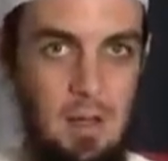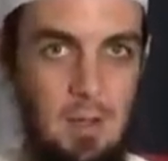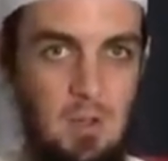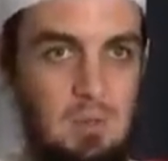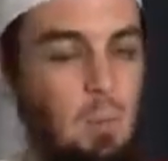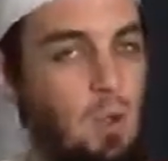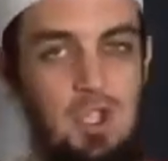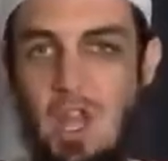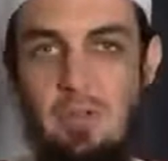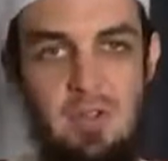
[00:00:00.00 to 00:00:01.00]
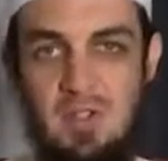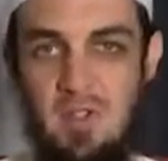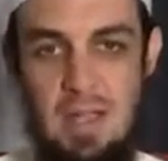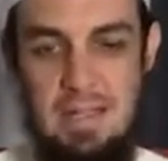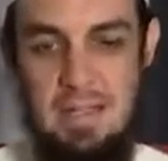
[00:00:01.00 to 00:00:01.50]
He was most
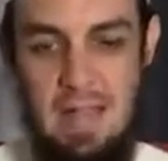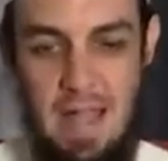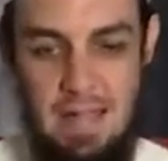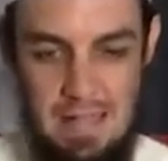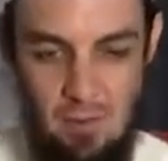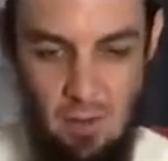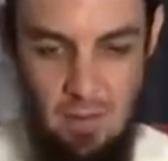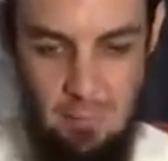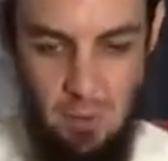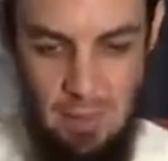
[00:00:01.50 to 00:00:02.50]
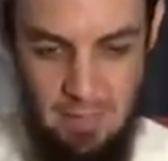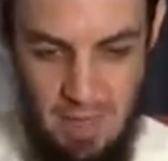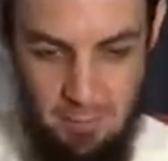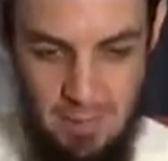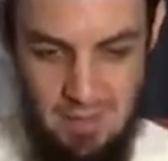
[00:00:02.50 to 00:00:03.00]
generous, as in the hadith of Abdullah ibn
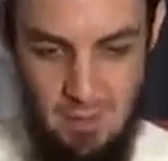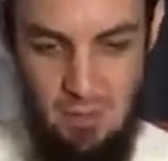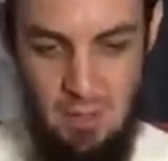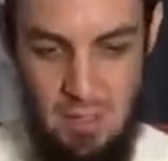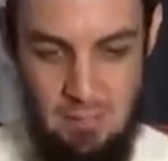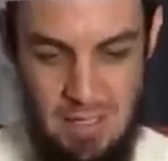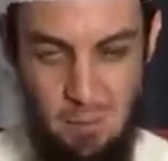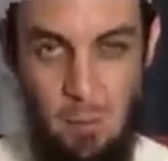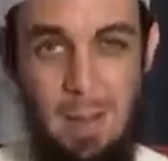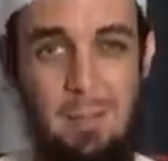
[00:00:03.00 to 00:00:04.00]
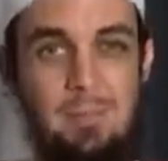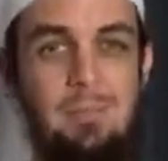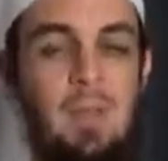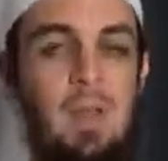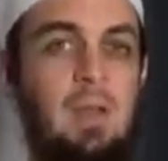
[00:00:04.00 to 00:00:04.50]
Abbas radiallahu anhumah.
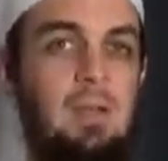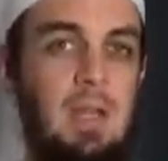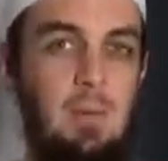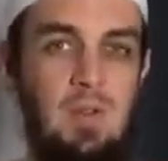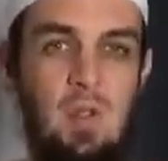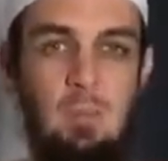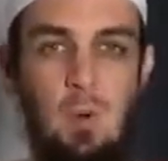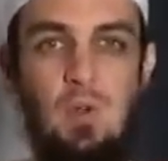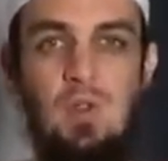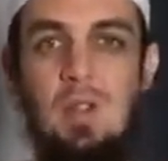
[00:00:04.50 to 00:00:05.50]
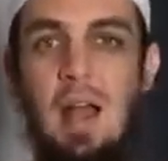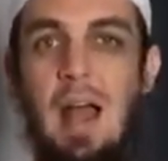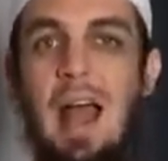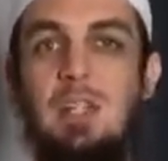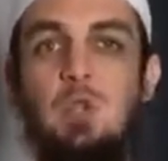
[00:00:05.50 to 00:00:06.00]
He was the most
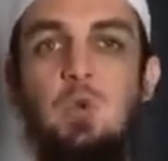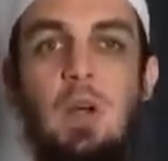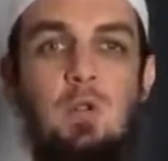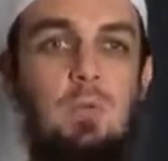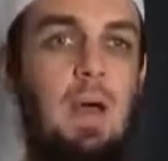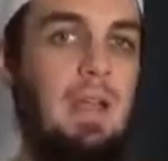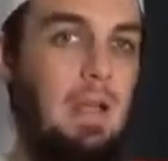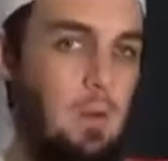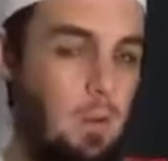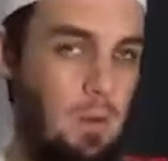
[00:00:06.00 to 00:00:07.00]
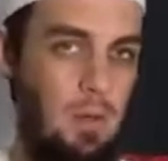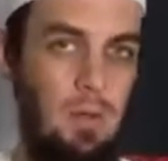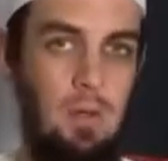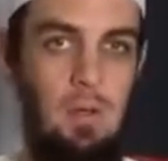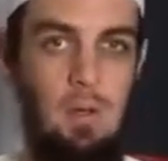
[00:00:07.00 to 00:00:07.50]
ajwad ma yakun,
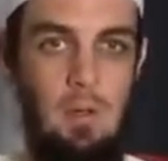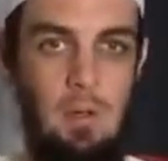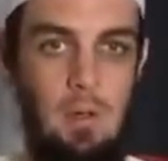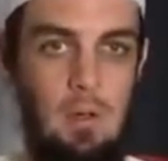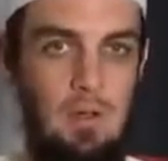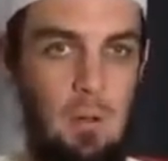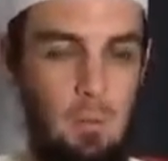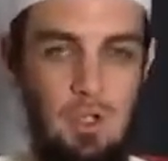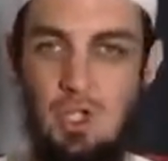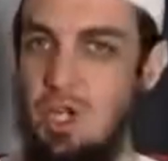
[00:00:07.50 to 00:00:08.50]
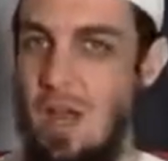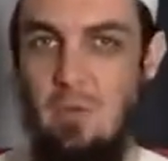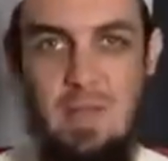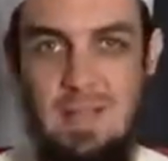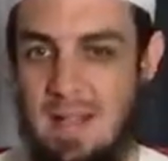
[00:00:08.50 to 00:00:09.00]
the most
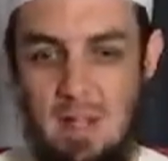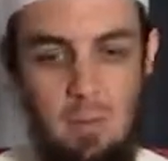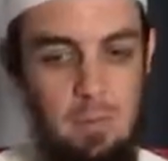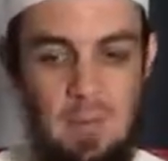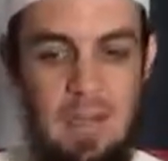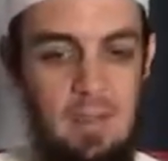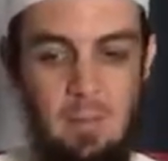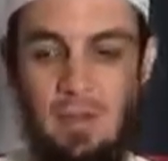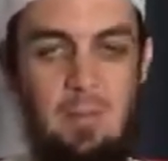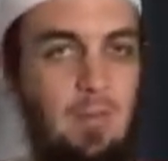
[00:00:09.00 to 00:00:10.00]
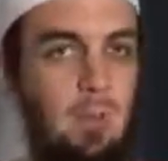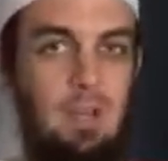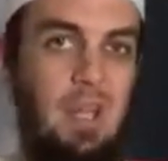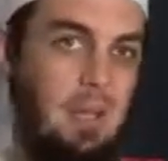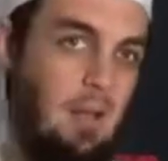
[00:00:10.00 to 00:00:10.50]
generous that he would be in the month of
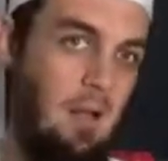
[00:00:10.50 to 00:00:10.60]
Ramadan.